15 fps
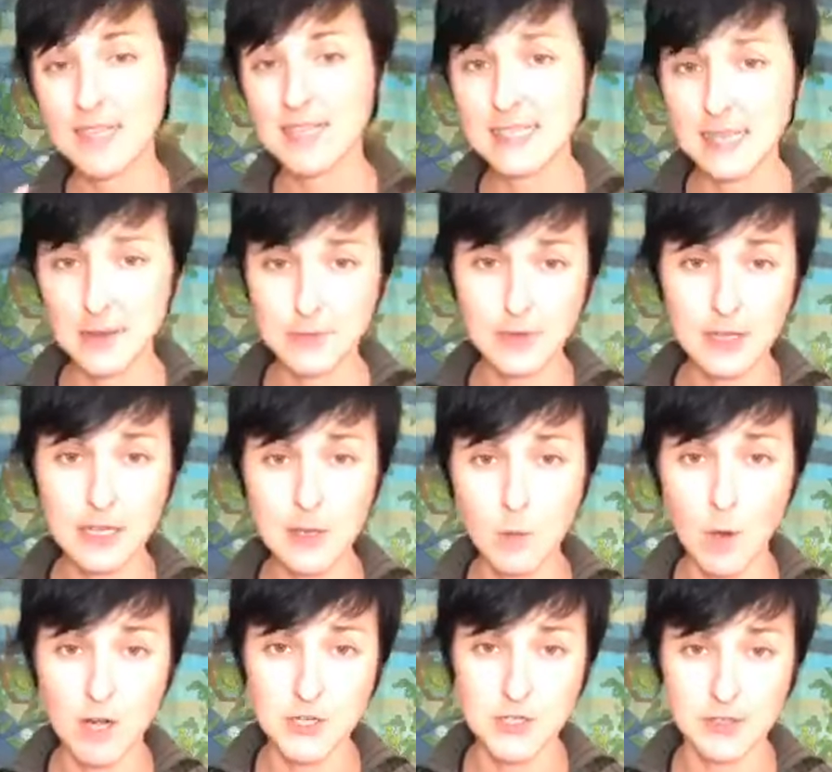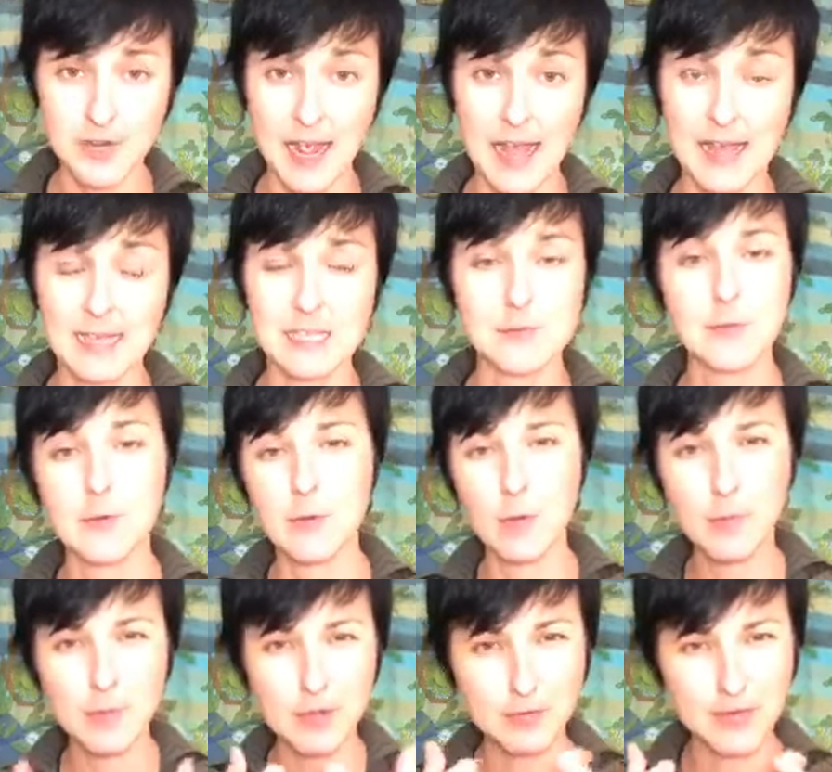Definitely wash your hands, but we
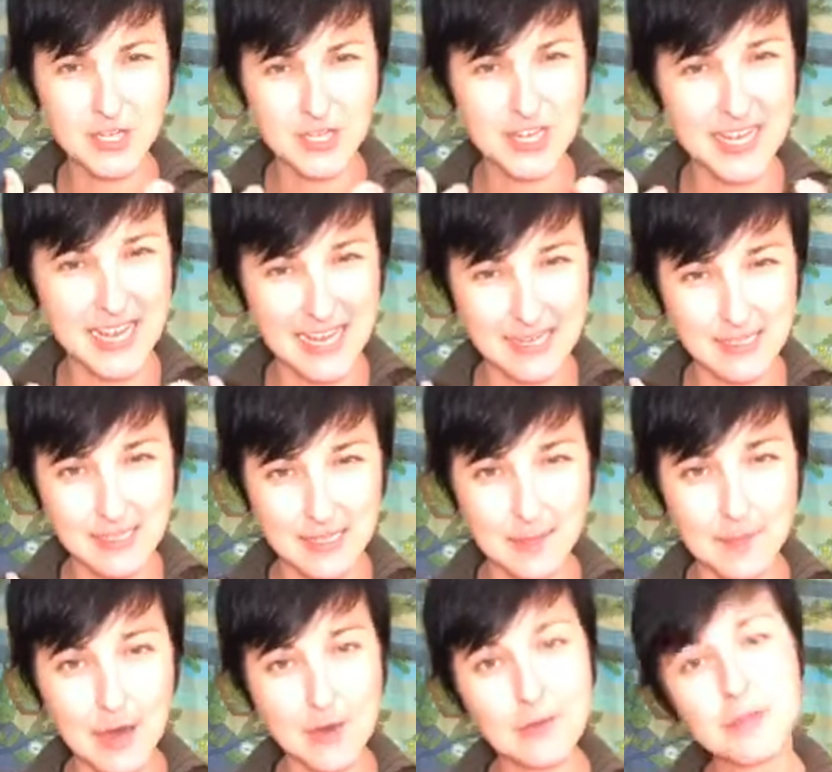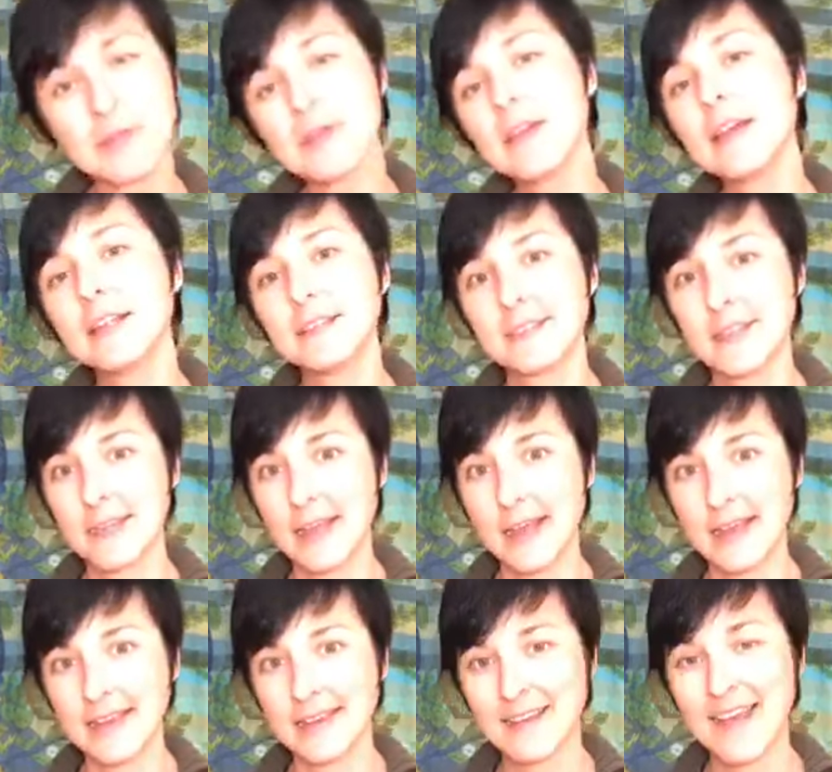won't be reaching into the mouth
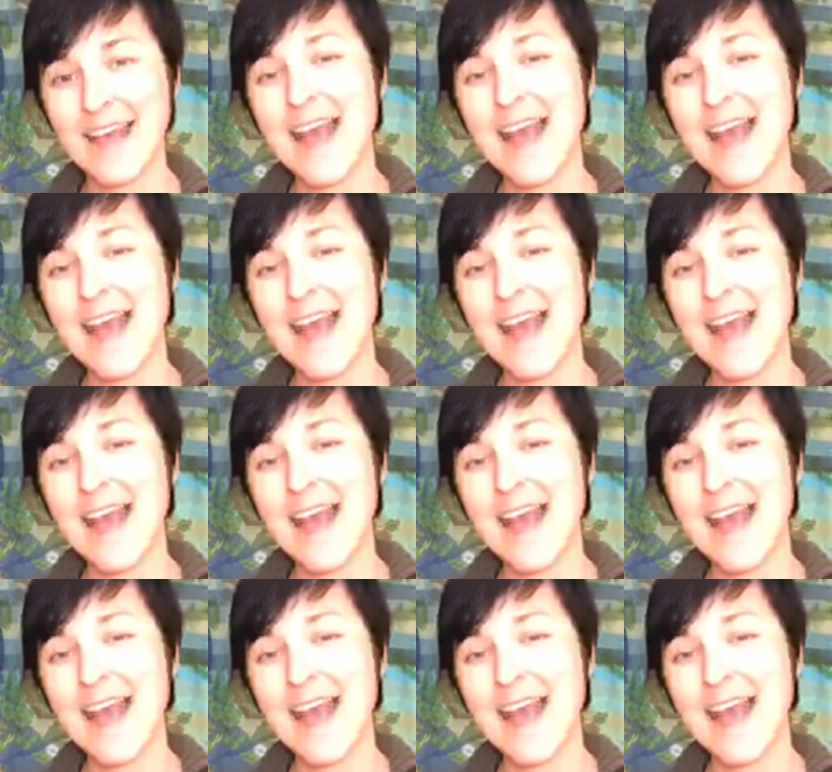today.